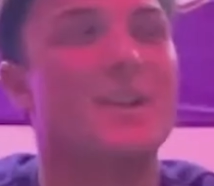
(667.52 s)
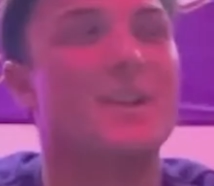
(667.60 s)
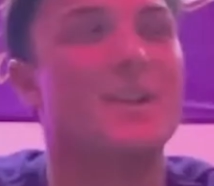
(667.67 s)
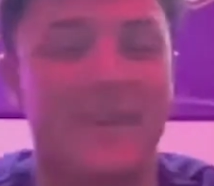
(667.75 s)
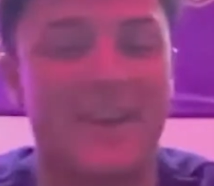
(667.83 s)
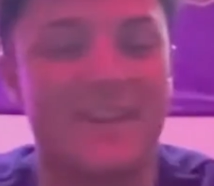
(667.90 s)

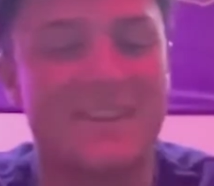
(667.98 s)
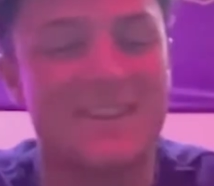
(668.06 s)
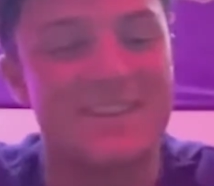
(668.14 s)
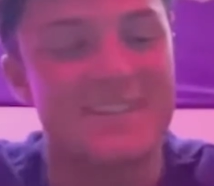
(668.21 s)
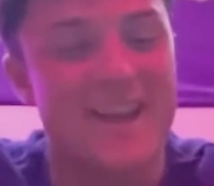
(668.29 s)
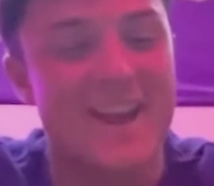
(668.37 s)
we'll get to
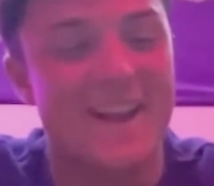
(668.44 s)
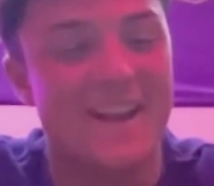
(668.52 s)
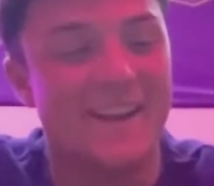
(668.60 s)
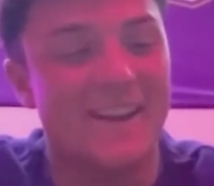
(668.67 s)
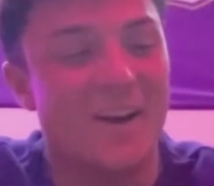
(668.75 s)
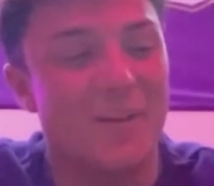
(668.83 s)
the
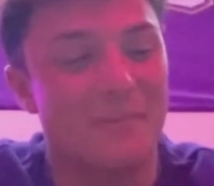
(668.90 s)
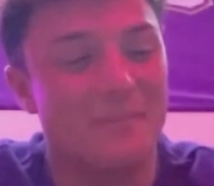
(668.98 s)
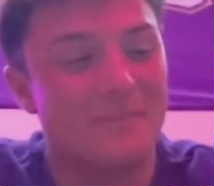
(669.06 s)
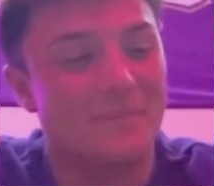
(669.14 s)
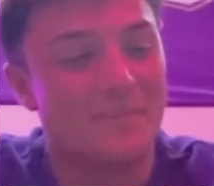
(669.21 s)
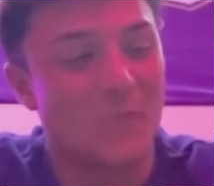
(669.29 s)
stadium.
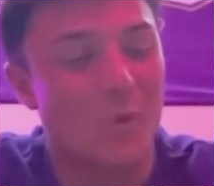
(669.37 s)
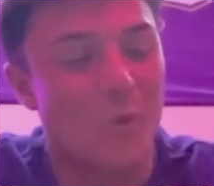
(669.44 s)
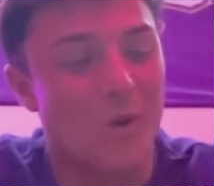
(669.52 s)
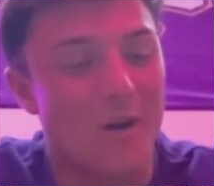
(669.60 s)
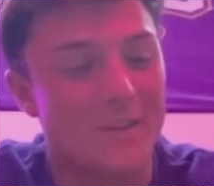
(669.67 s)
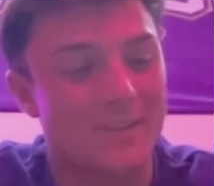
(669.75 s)

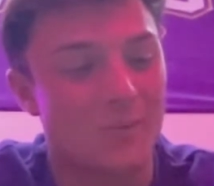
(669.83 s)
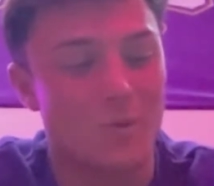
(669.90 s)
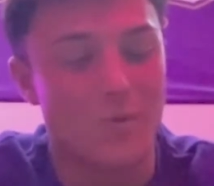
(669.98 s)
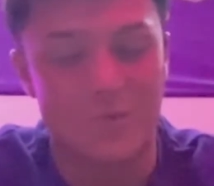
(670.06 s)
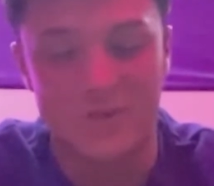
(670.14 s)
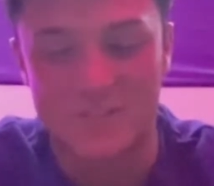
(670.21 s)

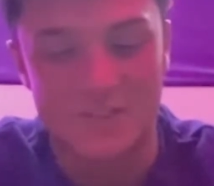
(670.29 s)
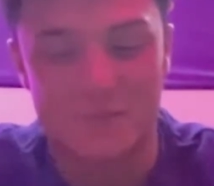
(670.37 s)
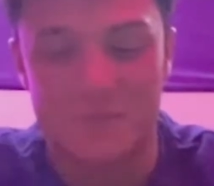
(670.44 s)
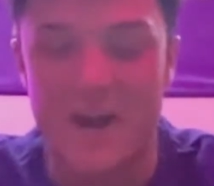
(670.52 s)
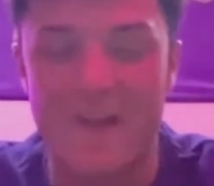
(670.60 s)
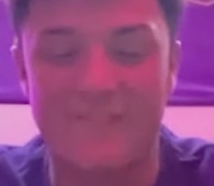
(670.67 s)
We'll just
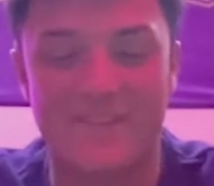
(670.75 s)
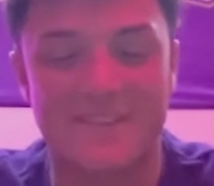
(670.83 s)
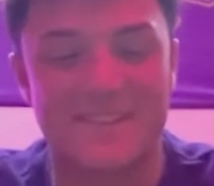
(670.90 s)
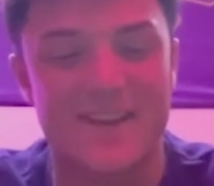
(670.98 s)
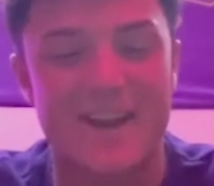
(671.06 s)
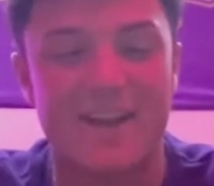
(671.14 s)
arrive at the
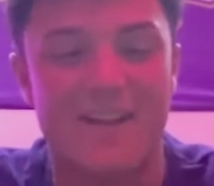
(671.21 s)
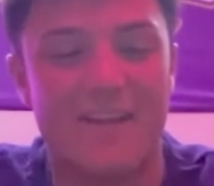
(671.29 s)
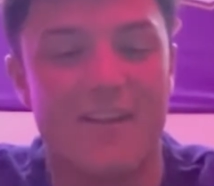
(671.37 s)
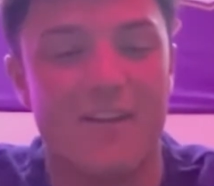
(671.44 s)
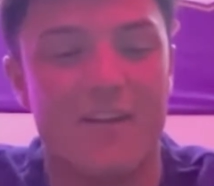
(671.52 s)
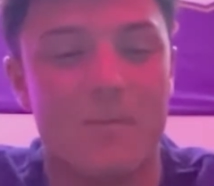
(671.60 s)

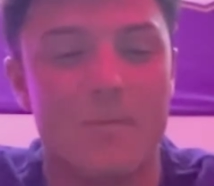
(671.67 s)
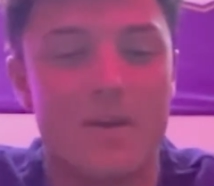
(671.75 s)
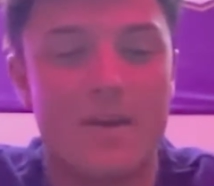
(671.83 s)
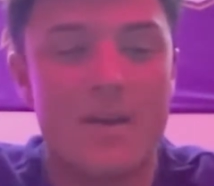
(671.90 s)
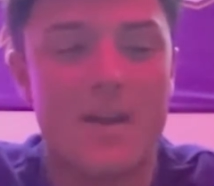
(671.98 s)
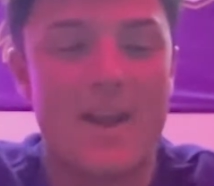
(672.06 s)
stadium,
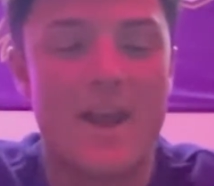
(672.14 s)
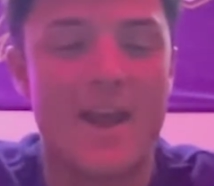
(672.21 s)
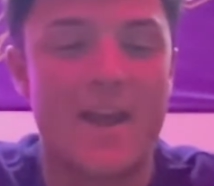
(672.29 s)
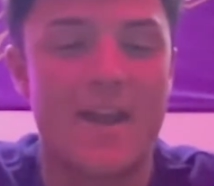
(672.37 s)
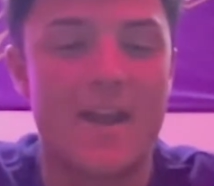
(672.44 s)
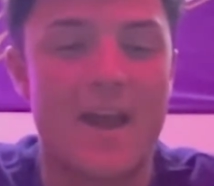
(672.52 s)

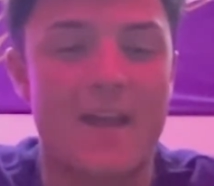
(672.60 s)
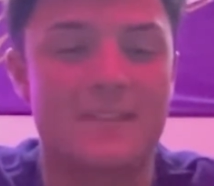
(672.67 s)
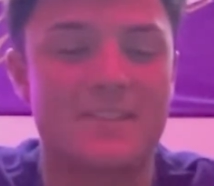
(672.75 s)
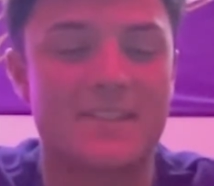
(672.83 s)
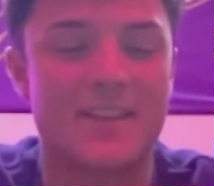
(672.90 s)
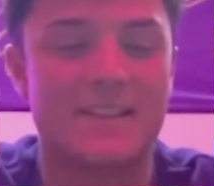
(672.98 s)
and
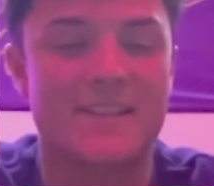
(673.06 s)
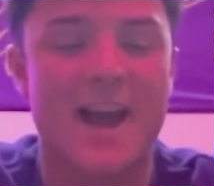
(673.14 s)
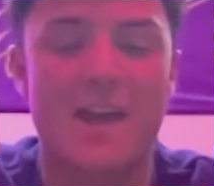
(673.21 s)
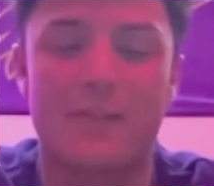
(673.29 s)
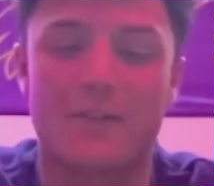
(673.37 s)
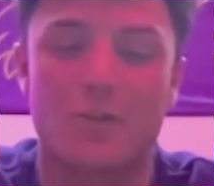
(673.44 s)
it's
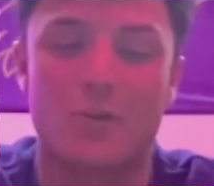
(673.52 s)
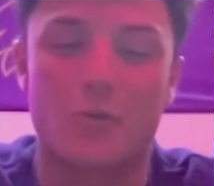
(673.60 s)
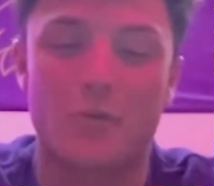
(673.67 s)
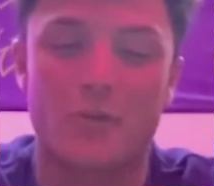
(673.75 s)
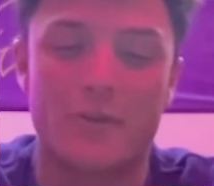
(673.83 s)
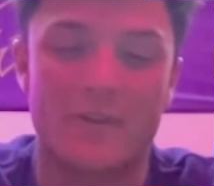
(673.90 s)
kind of a
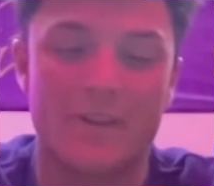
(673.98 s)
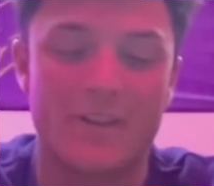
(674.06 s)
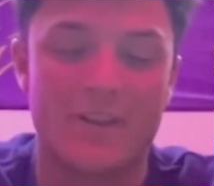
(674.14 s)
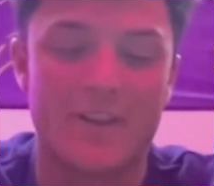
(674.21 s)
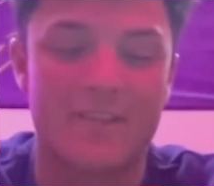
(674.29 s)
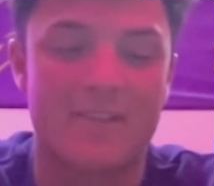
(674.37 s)
cool
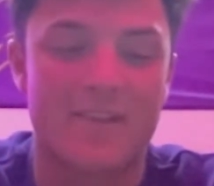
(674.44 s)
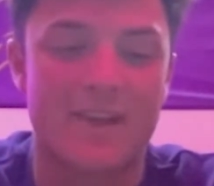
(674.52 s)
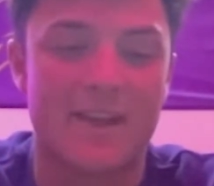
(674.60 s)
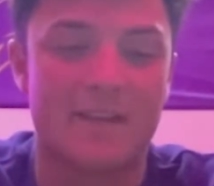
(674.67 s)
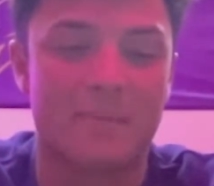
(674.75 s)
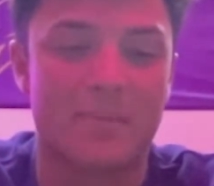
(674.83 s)
unique
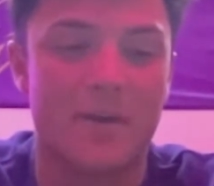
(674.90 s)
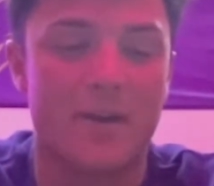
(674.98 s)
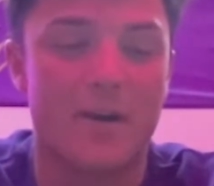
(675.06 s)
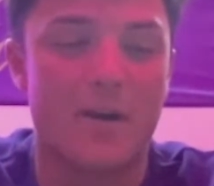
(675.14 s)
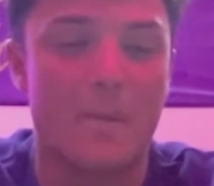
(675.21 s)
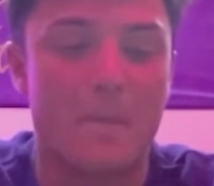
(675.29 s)
thing. But
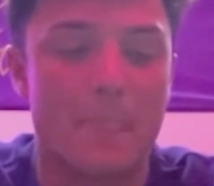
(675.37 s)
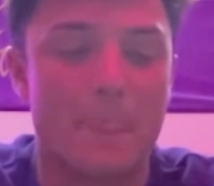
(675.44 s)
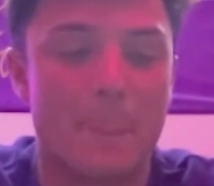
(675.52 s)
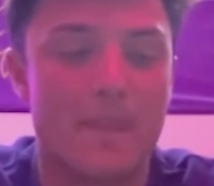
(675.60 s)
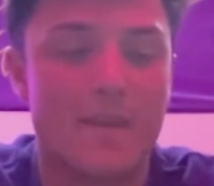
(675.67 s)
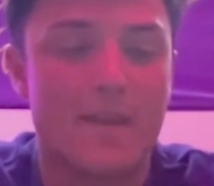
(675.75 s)

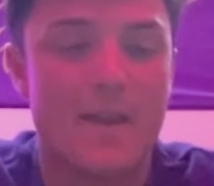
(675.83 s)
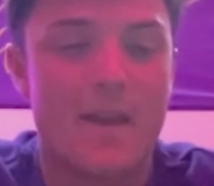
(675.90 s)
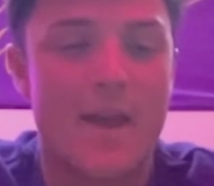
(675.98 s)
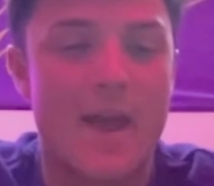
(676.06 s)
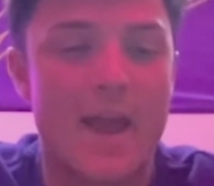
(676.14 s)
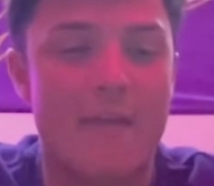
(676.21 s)

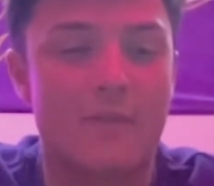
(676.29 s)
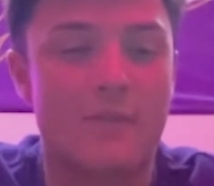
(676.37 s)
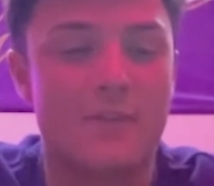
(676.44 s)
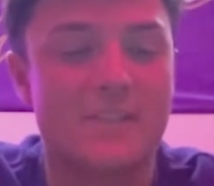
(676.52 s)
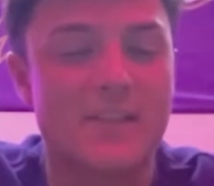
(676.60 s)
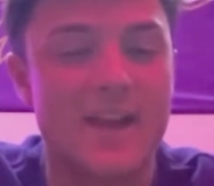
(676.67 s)

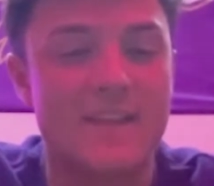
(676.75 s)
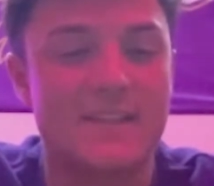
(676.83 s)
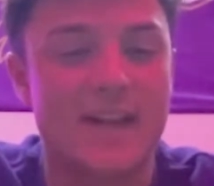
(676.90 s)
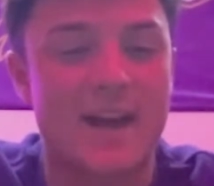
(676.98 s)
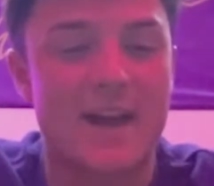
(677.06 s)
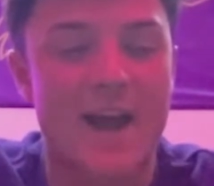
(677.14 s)
ever
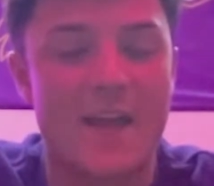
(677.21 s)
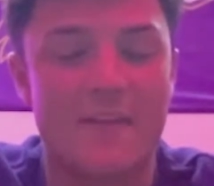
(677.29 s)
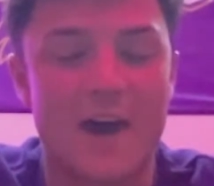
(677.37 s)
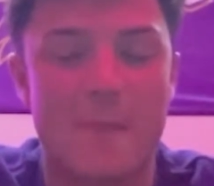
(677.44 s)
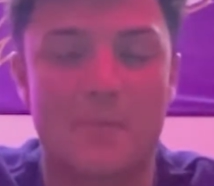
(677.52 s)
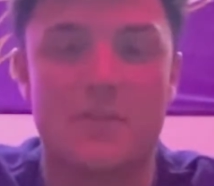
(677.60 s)
since I
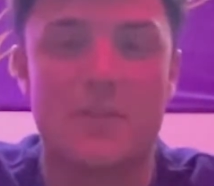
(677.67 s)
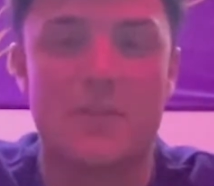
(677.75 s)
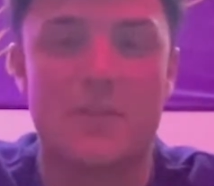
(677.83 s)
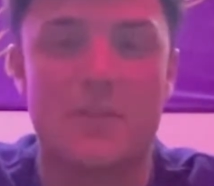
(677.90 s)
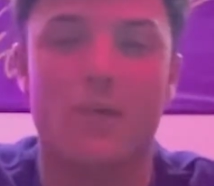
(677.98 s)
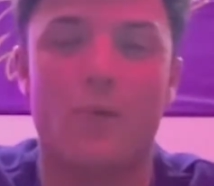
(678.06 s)
had the
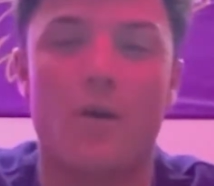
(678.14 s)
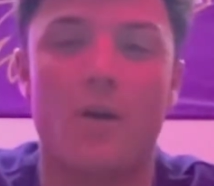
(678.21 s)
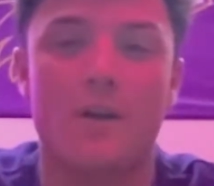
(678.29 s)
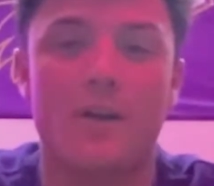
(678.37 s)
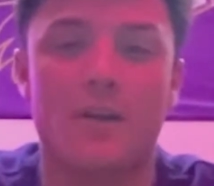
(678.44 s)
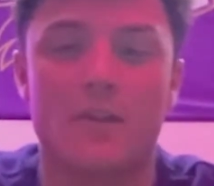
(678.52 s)
opportunity to
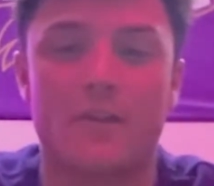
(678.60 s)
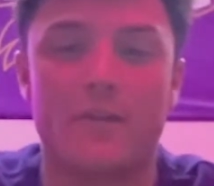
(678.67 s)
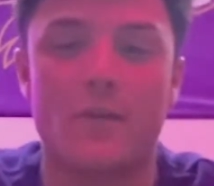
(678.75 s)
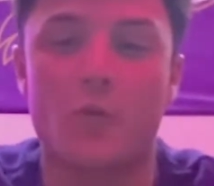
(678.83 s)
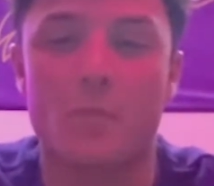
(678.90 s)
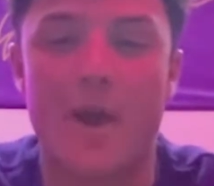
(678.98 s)
walk on the
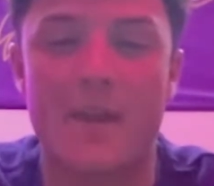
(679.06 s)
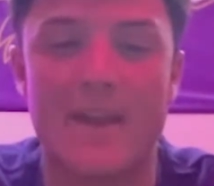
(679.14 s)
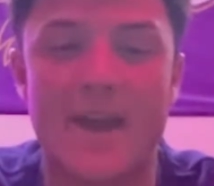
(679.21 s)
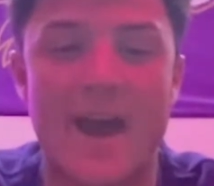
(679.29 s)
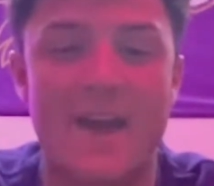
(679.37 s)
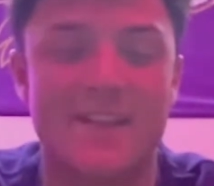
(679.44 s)
field with my
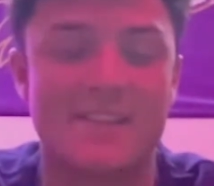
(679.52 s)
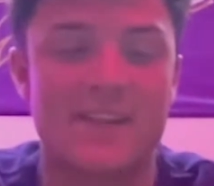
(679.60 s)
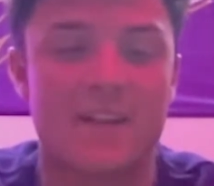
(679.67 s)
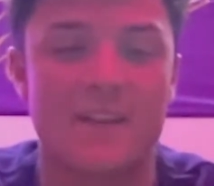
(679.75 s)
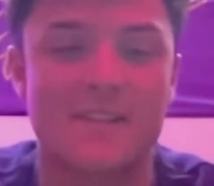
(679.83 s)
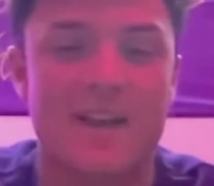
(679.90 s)
dad and
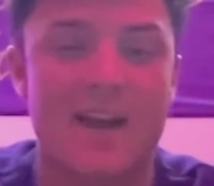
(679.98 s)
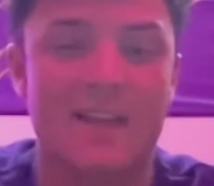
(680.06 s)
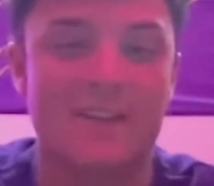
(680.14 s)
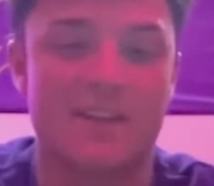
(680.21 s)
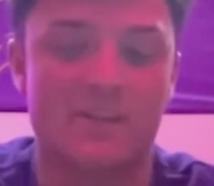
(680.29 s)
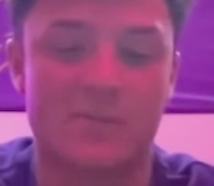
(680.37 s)
stand on the
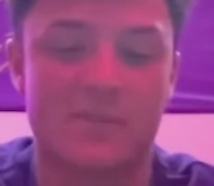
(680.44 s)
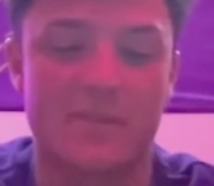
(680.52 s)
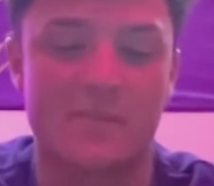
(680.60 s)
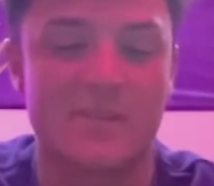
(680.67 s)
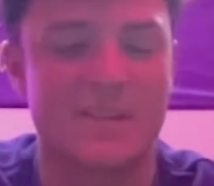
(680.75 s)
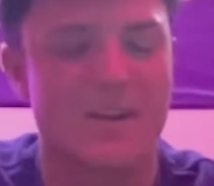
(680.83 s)
sidelines with
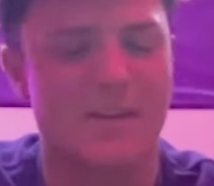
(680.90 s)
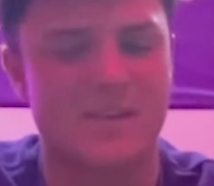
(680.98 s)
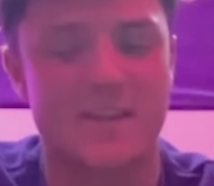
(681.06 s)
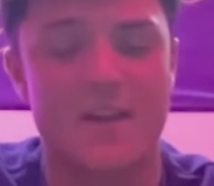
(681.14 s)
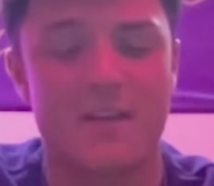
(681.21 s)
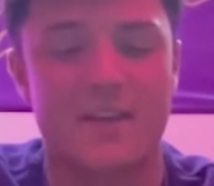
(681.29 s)
him since I was a
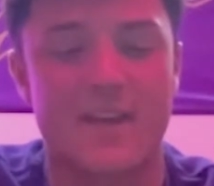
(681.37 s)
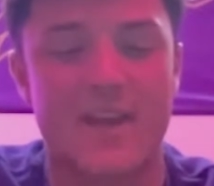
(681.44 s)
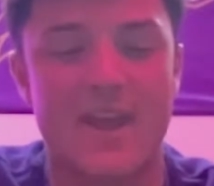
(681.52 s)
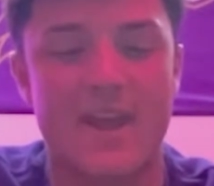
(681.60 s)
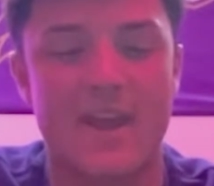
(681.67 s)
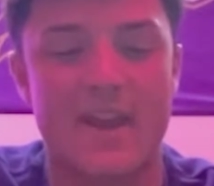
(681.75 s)
young
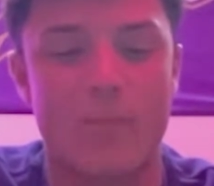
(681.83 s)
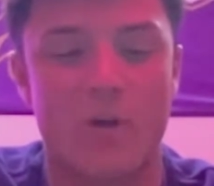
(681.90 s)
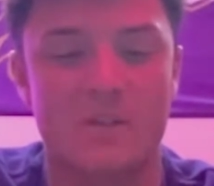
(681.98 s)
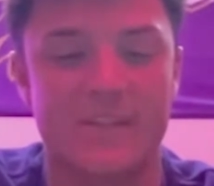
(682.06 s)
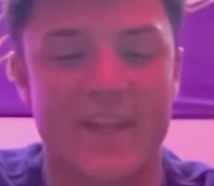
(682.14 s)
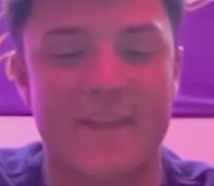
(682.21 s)
kid and
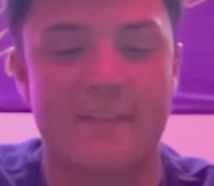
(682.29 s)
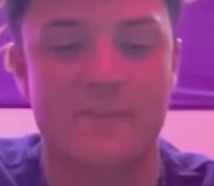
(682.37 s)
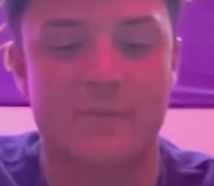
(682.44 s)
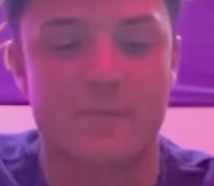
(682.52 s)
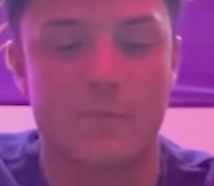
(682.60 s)
watch the games from